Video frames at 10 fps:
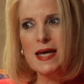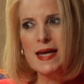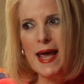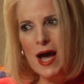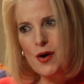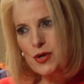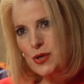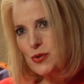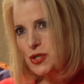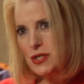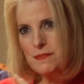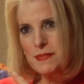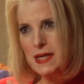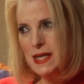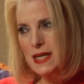and how you should
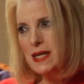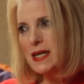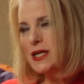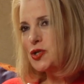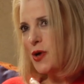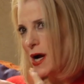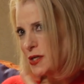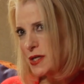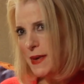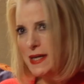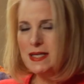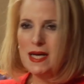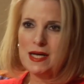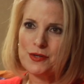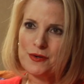be trying to
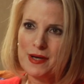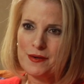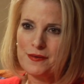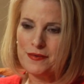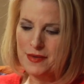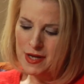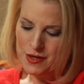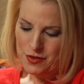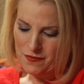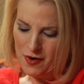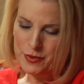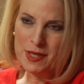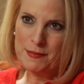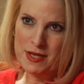maintain your health? You've already